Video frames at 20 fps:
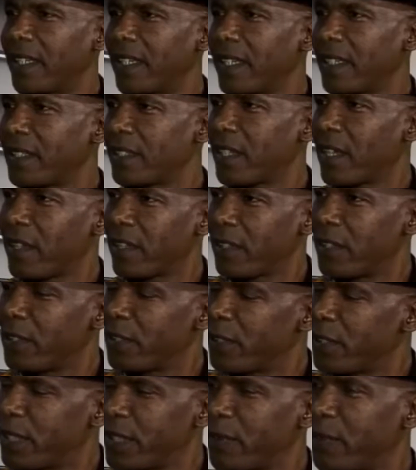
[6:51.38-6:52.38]
I saw the
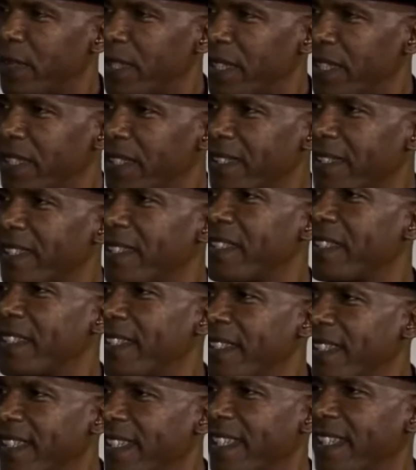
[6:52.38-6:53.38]
UCB,
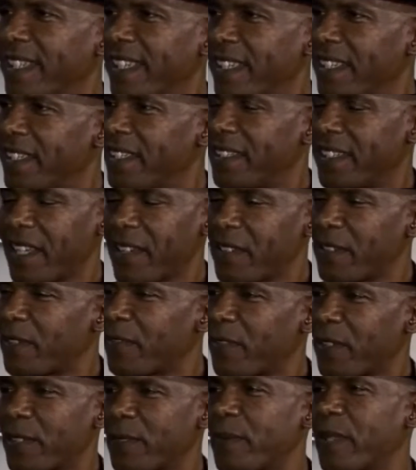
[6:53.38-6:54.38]
and that was the
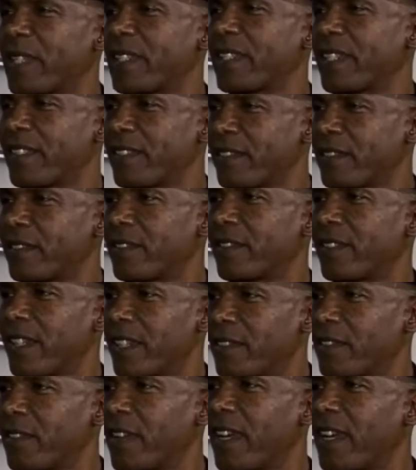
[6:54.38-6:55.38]
first place I
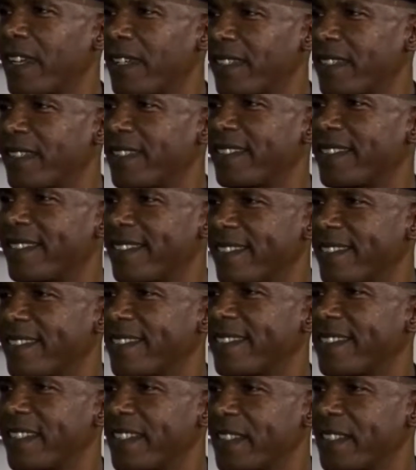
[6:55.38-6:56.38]
tried.
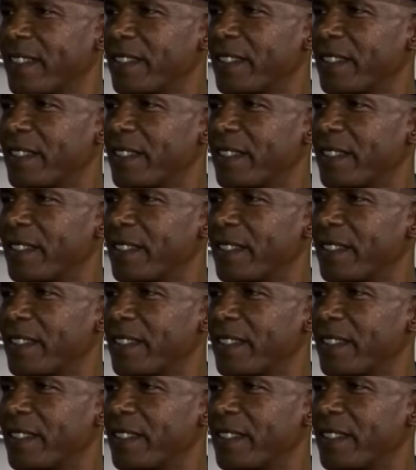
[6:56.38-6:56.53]
Yeah.